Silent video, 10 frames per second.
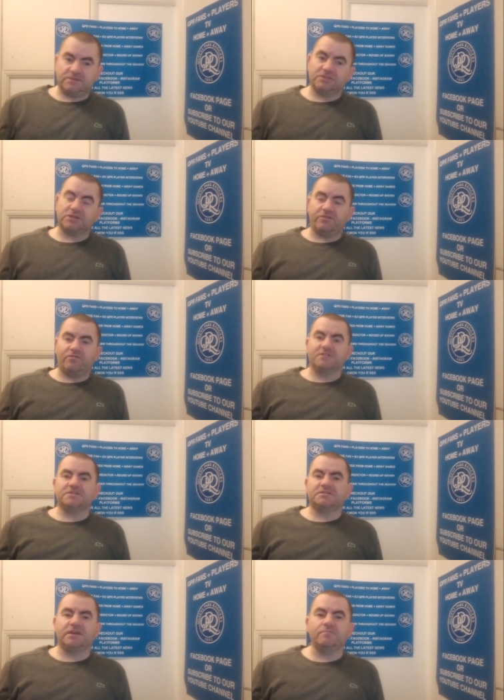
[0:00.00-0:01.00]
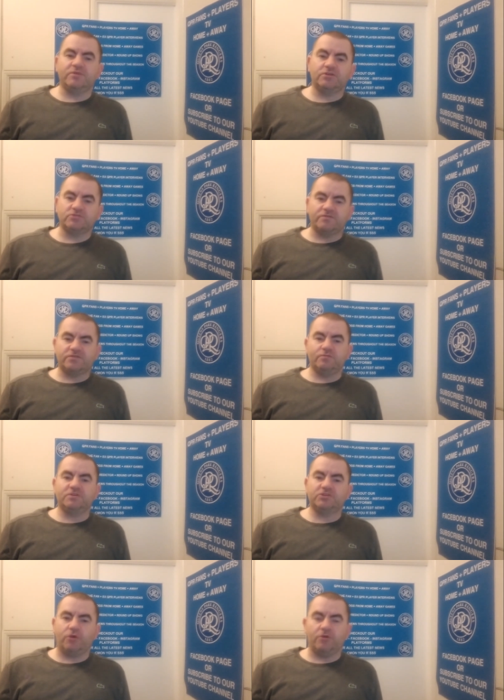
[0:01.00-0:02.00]
a tough one to take, because obviously
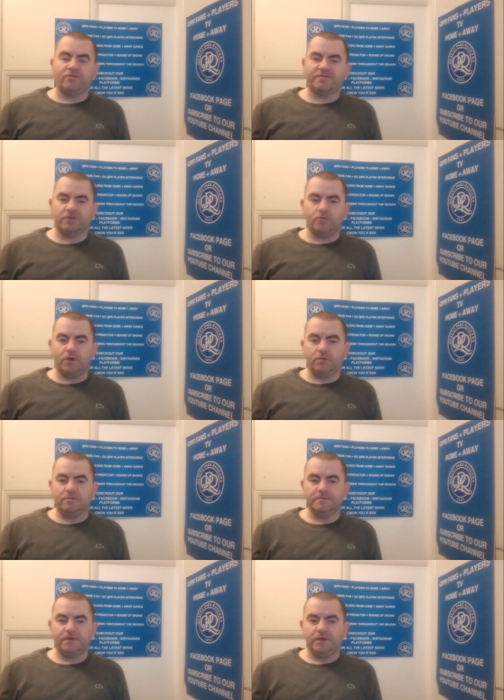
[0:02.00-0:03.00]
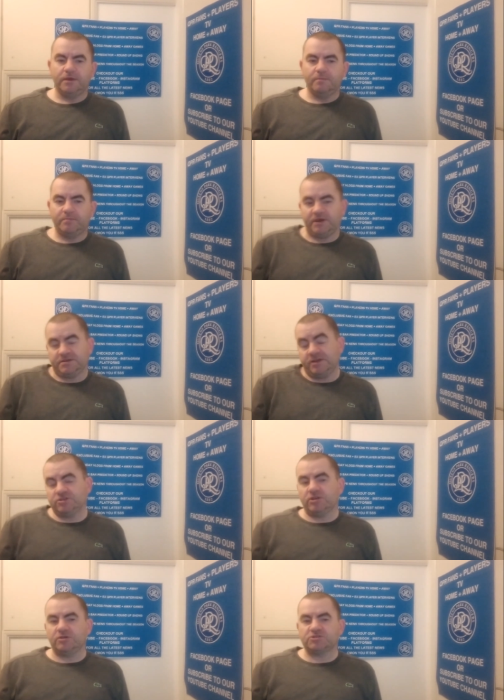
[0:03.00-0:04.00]
we started off so well. But as
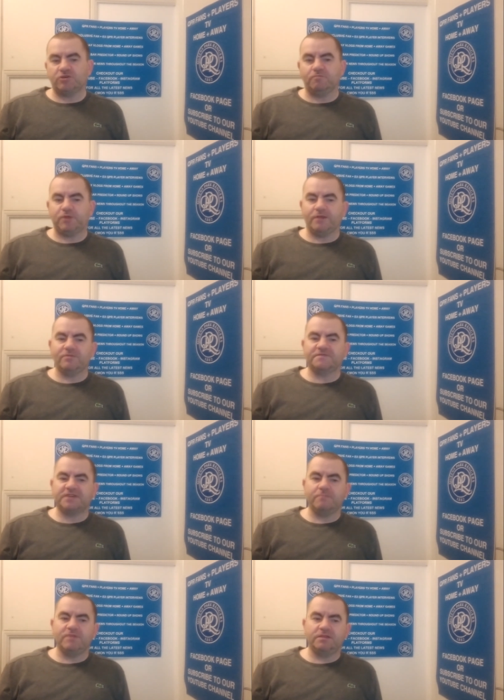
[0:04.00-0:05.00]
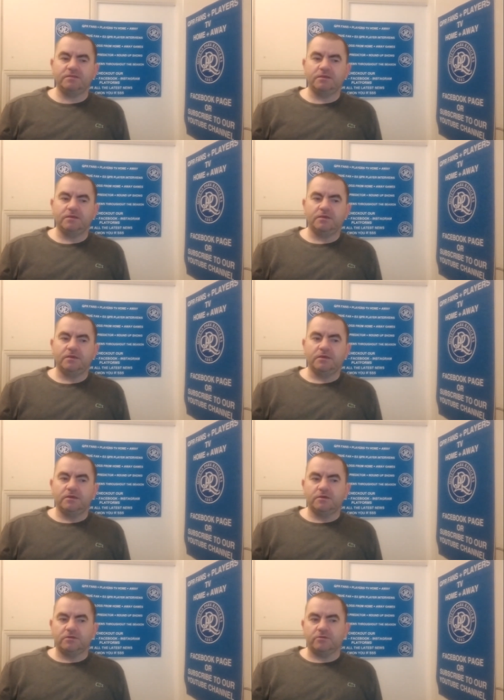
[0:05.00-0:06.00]
you know, so playing with 10 men,
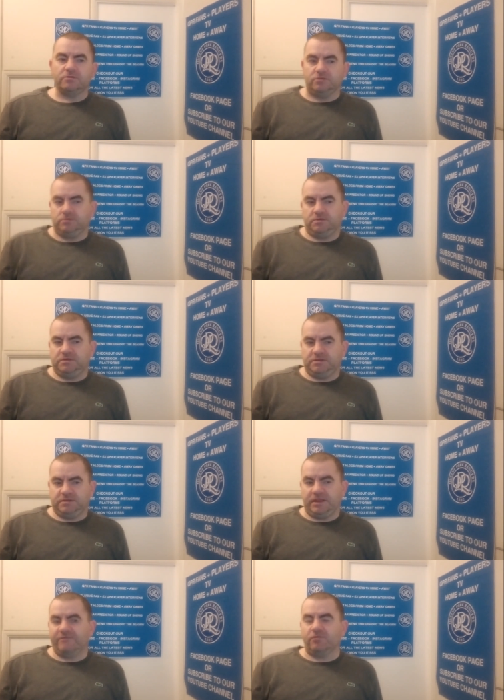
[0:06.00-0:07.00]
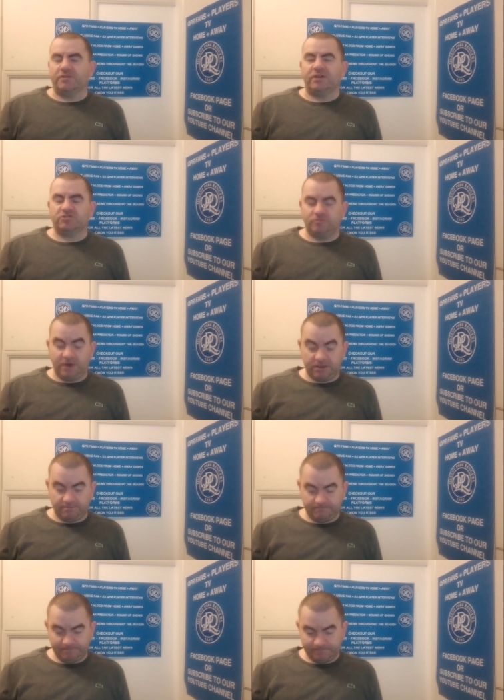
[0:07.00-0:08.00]
they've got their extra man.